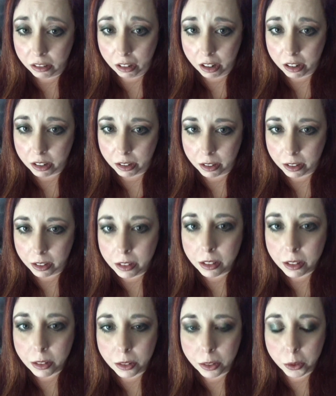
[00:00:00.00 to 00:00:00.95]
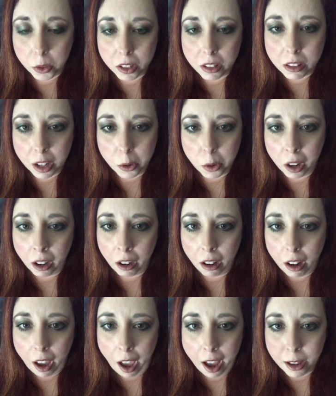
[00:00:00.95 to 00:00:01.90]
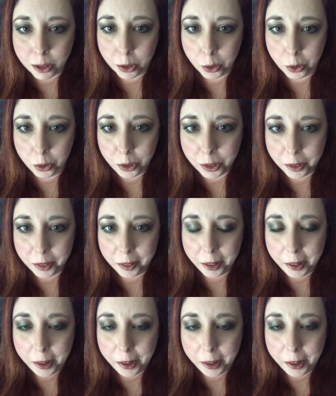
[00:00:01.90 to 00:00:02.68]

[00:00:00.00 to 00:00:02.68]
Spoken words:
narcissists, the ones that were assholes,